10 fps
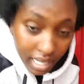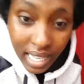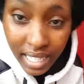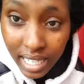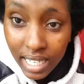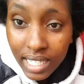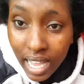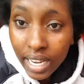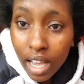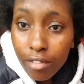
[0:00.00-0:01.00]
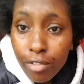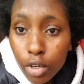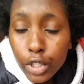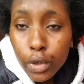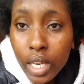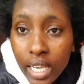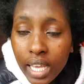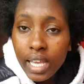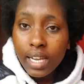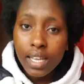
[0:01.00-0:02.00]
Asante ni sana for tuning
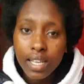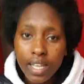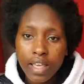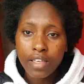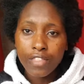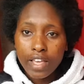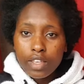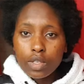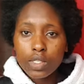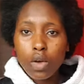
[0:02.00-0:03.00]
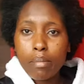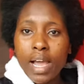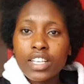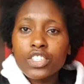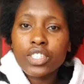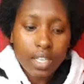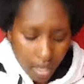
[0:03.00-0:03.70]
in. Thank you so much.